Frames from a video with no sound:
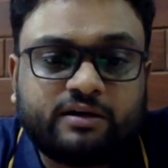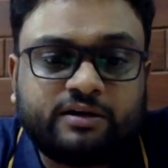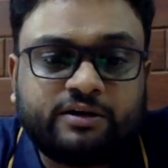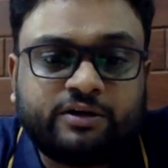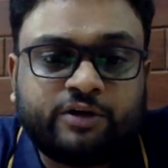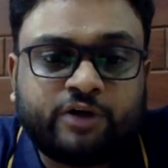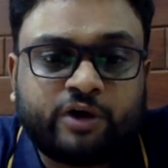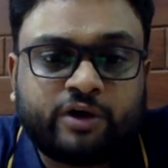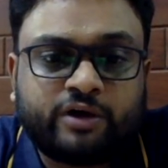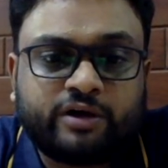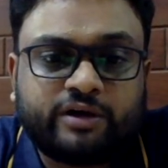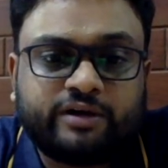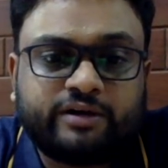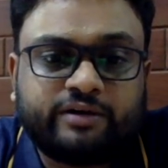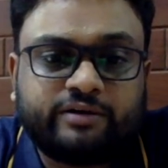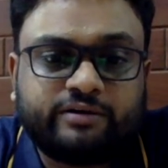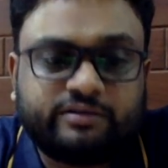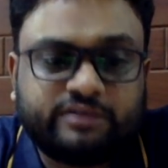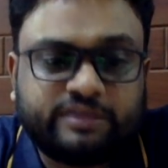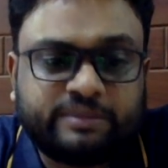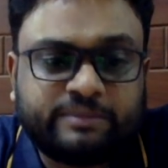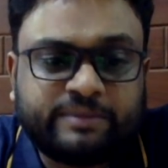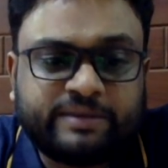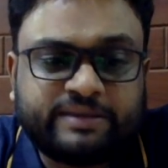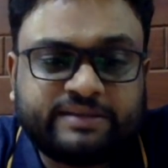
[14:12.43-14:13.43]
Docker
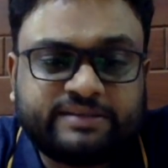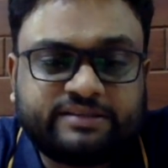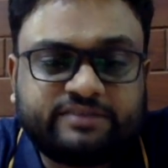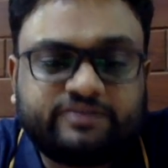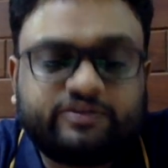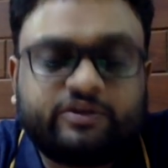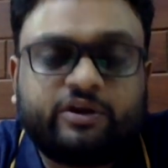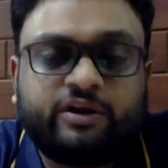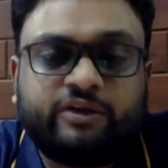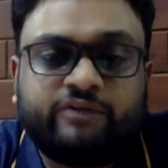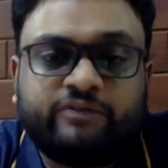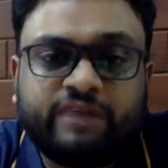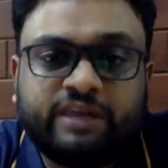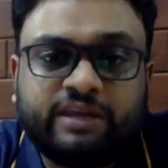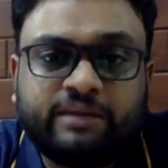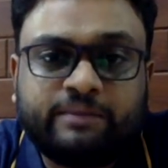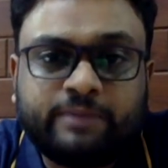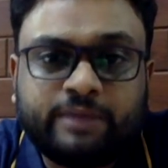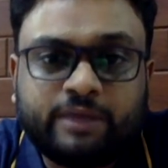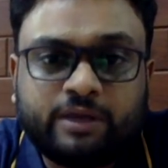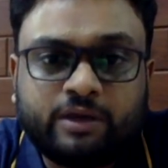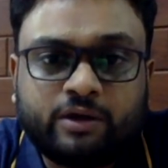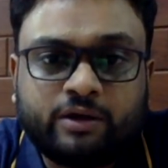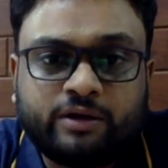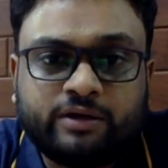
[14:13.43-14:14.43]
images are
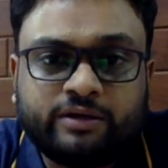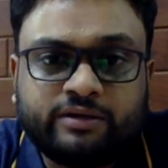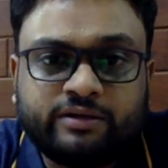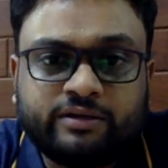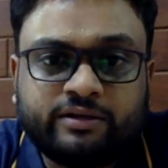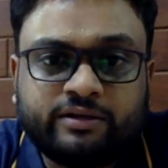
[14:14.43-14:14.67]
available on